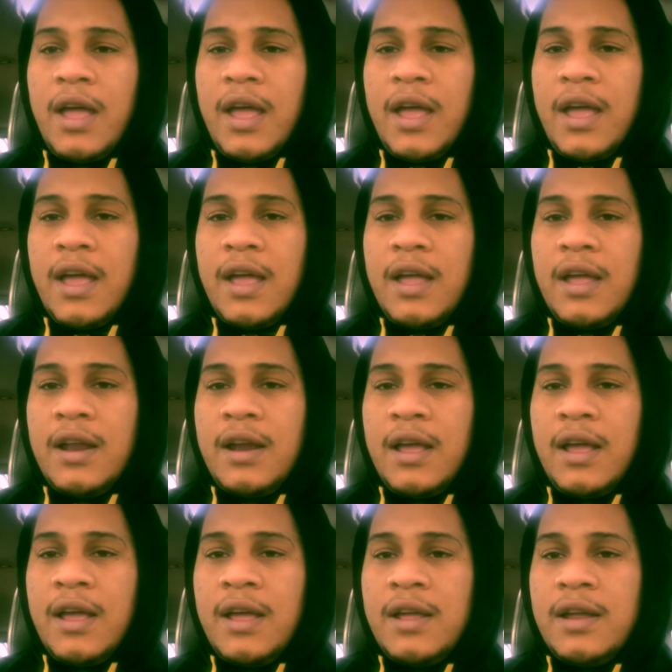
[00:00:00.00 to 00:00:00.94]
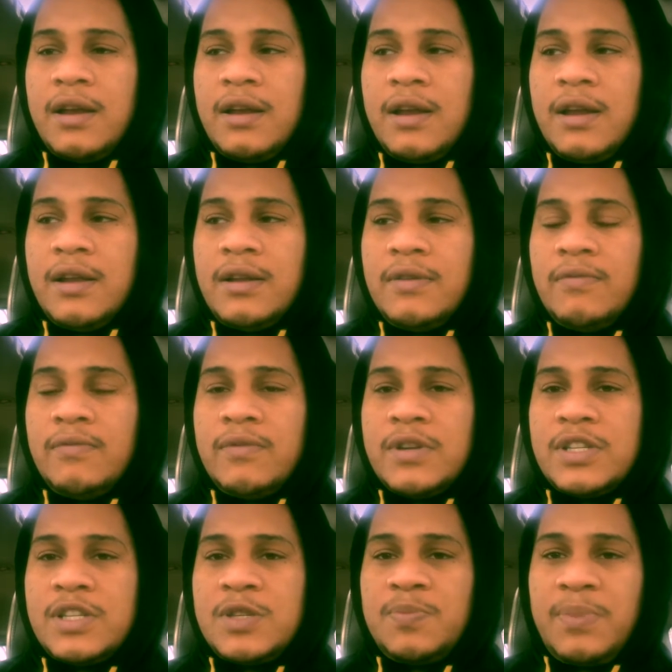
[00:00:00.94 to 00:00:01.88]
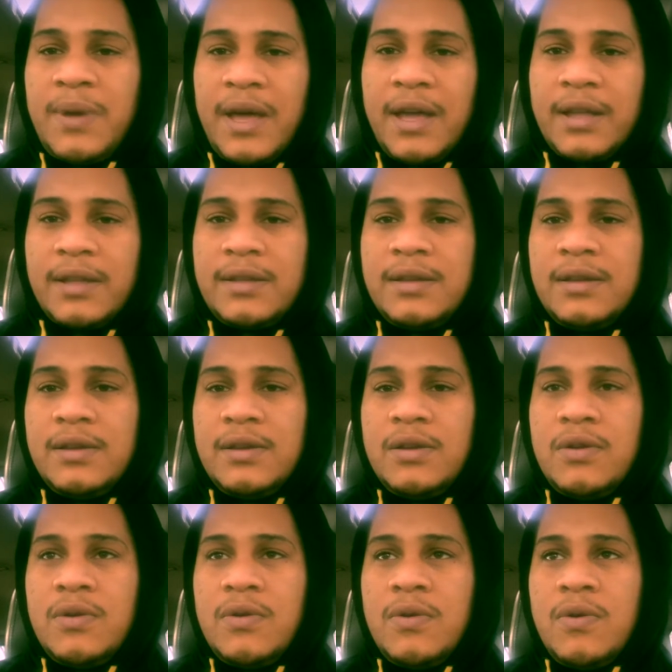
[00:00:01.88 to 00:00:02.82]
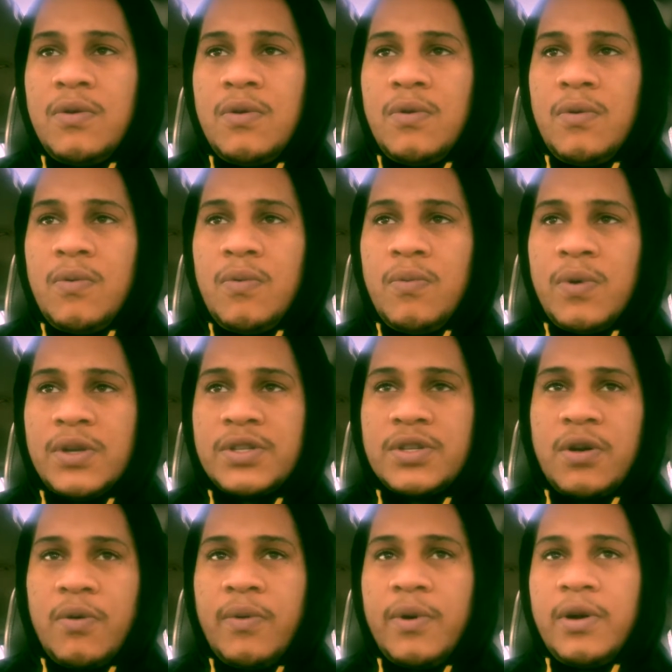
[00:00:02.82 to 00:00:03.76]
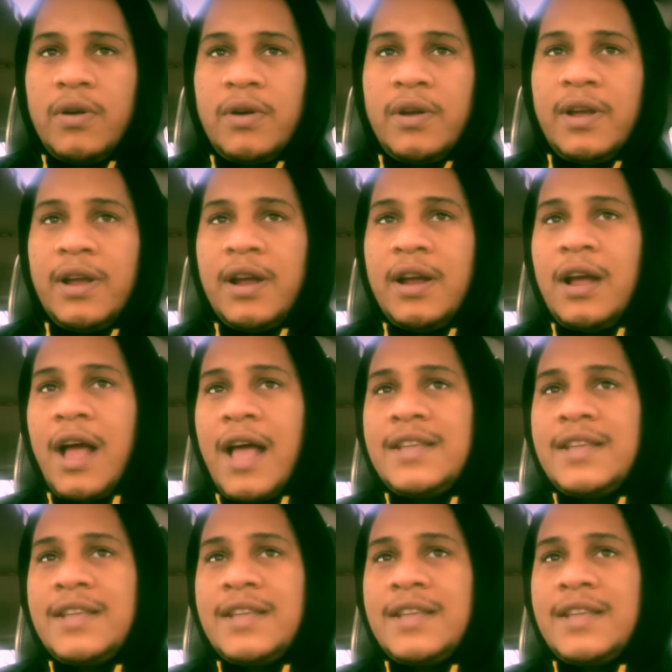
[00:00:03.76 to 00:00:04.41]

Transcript: and respect what's going on here.